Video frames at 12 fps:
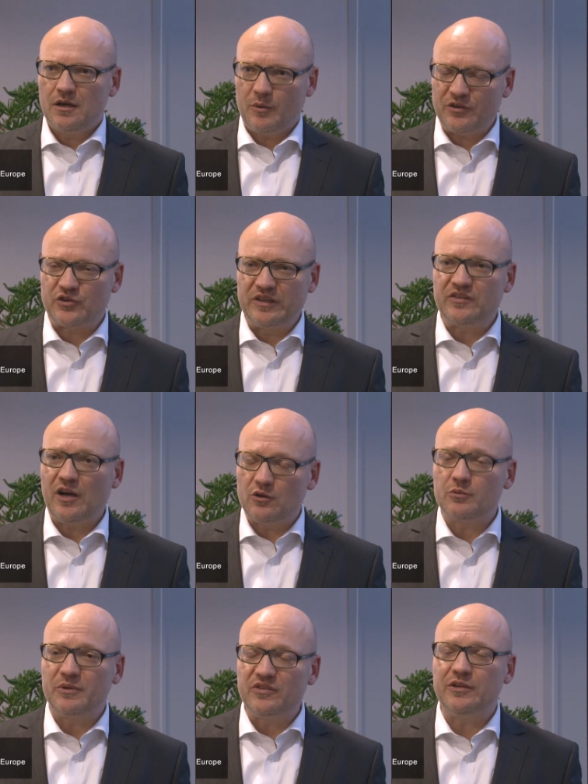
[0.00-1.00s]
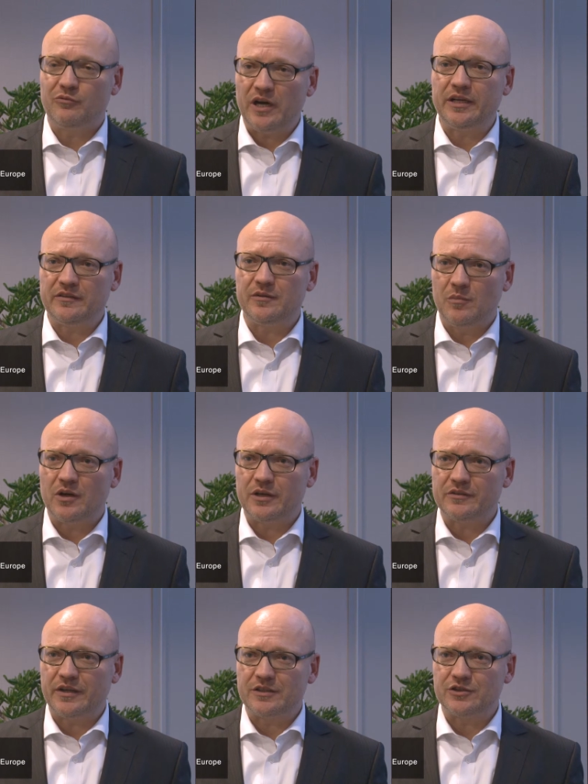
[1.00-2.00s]
Question is, how do we see the financing
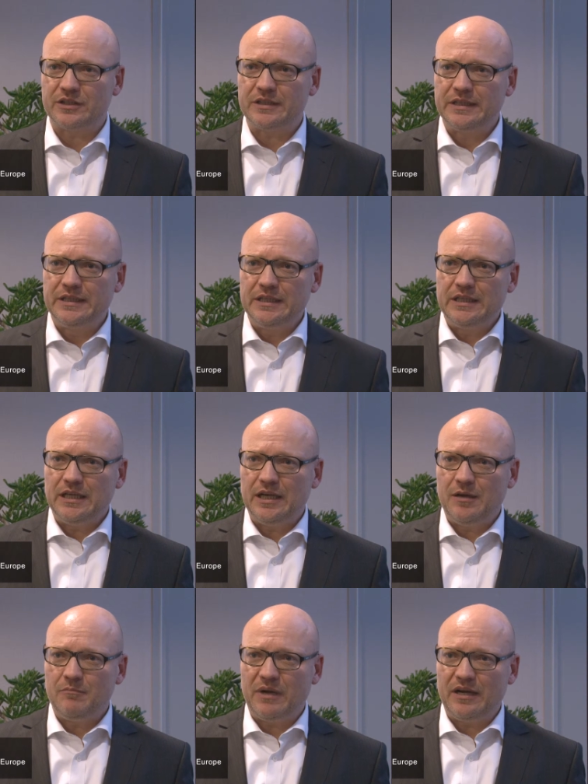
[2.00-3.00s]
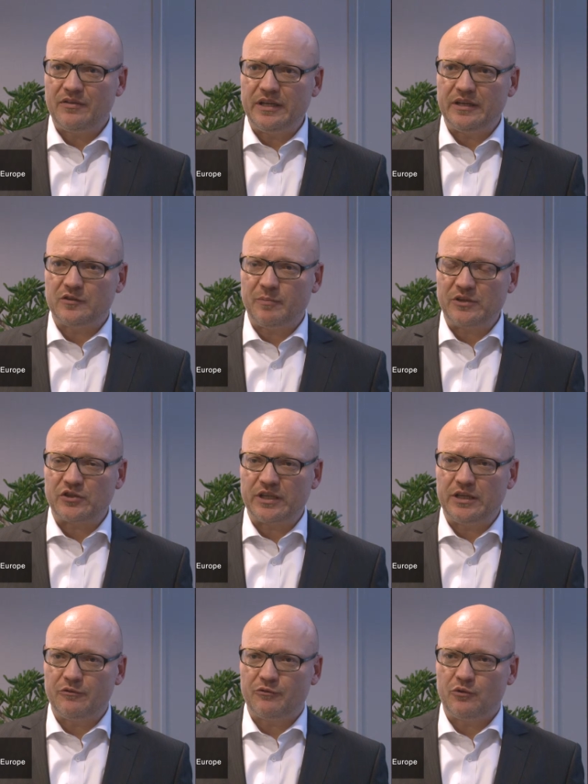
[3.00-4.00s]
markets actually? I think
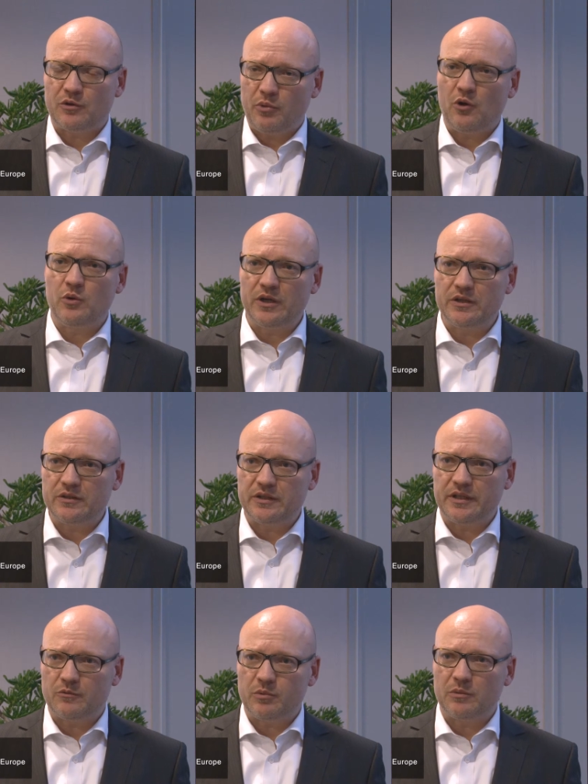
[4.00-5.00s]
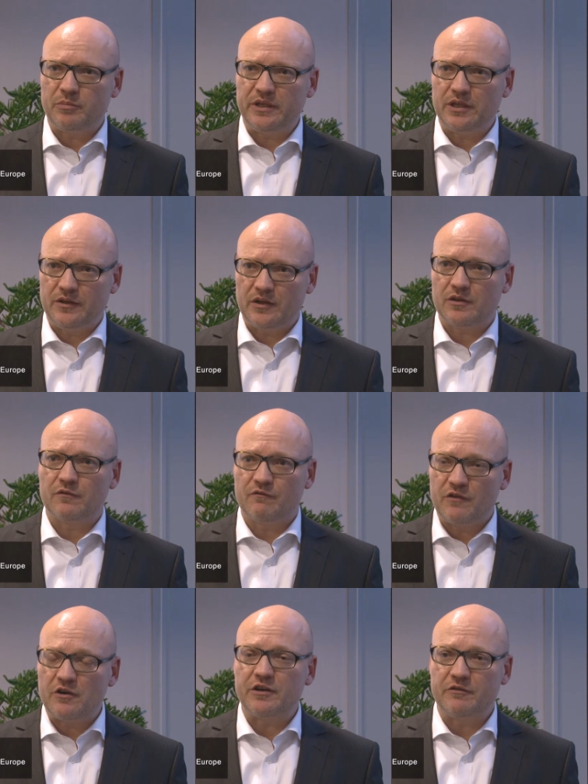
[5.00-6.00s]
especially for Poland, it will be another
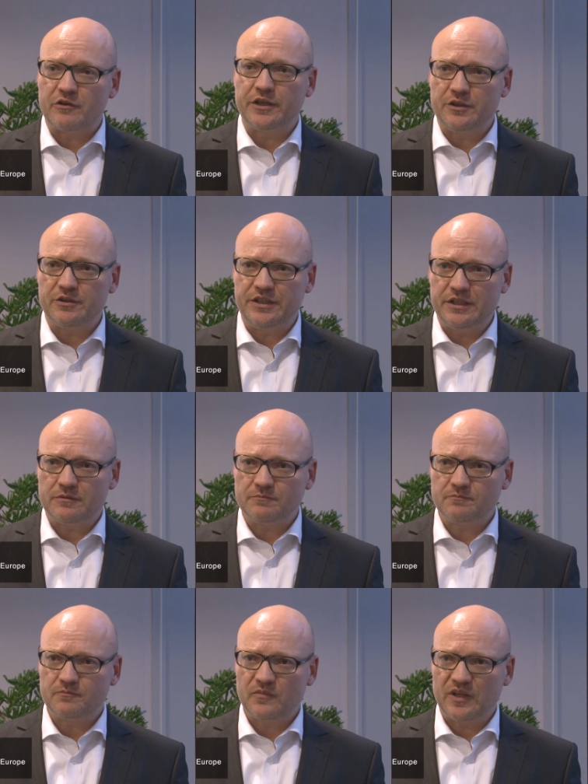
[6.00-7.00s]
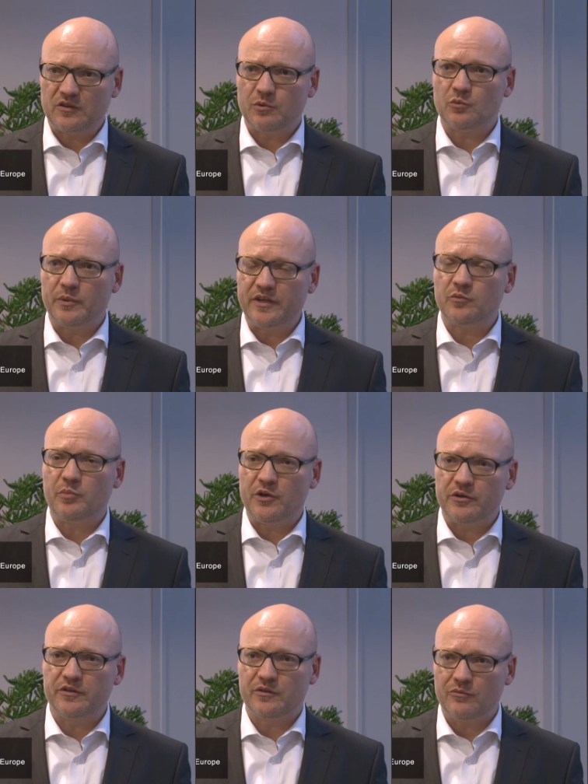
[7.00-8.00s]
very, very good year. That's what we
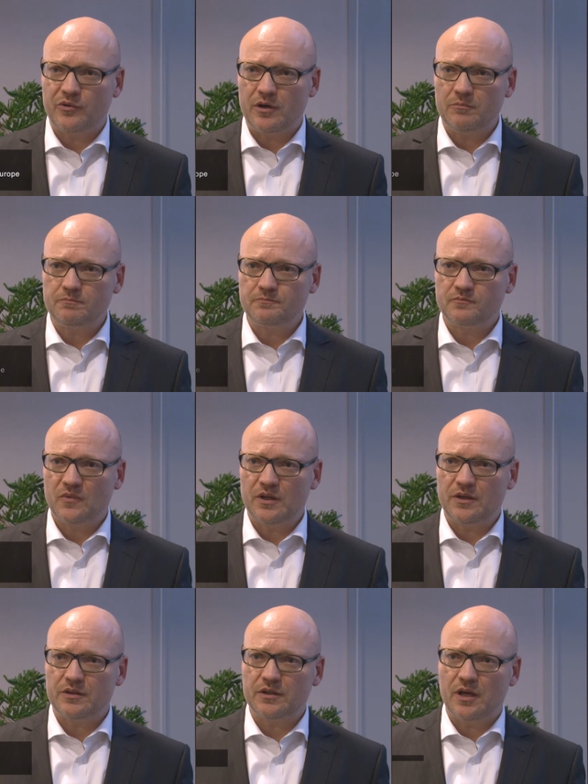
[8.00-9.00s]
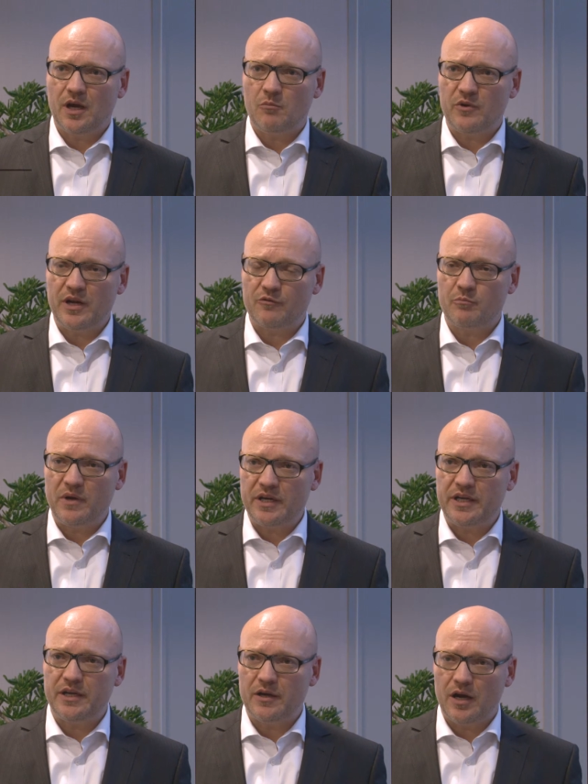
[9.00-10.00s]
experienced so far here. We have
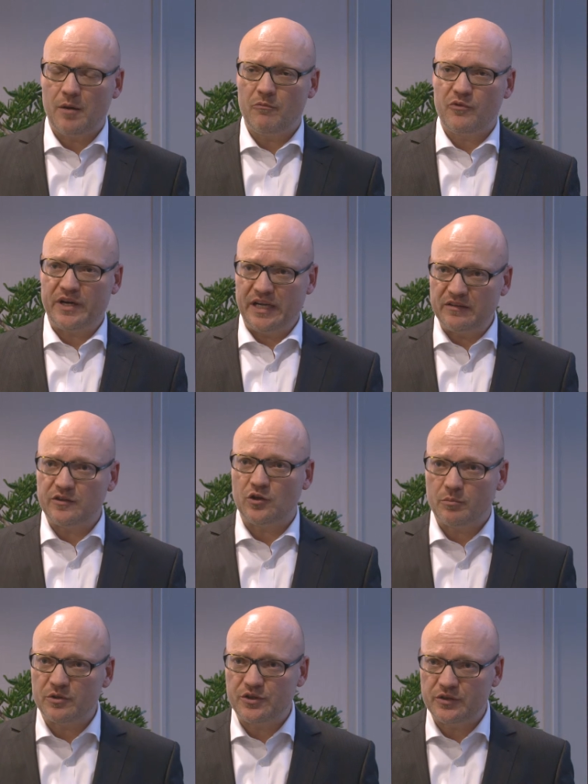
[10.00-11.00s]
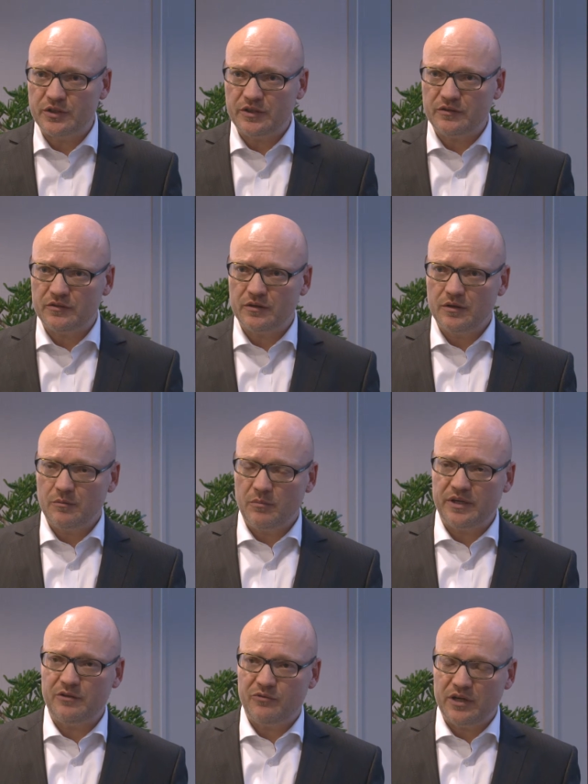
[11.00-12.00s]
many financing opportunities,
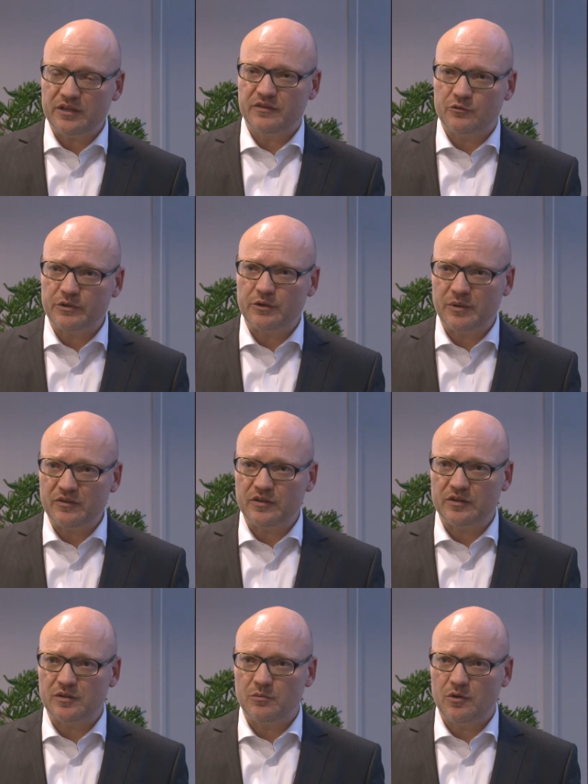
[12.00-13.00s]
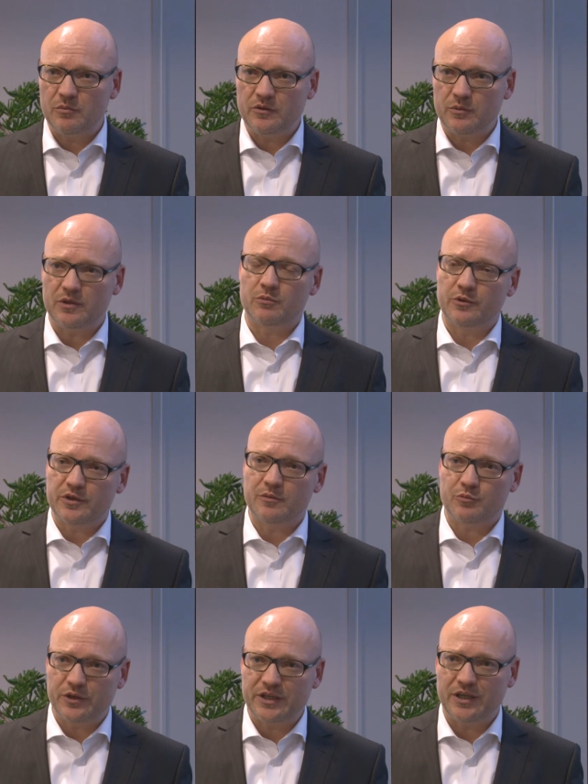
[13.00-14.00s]
many financing requests at the moment. We are
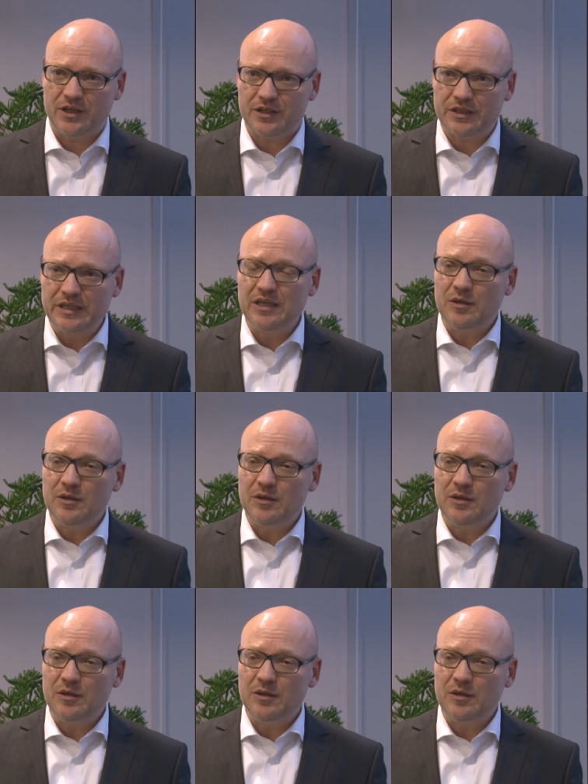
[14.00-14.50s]
working pretty hard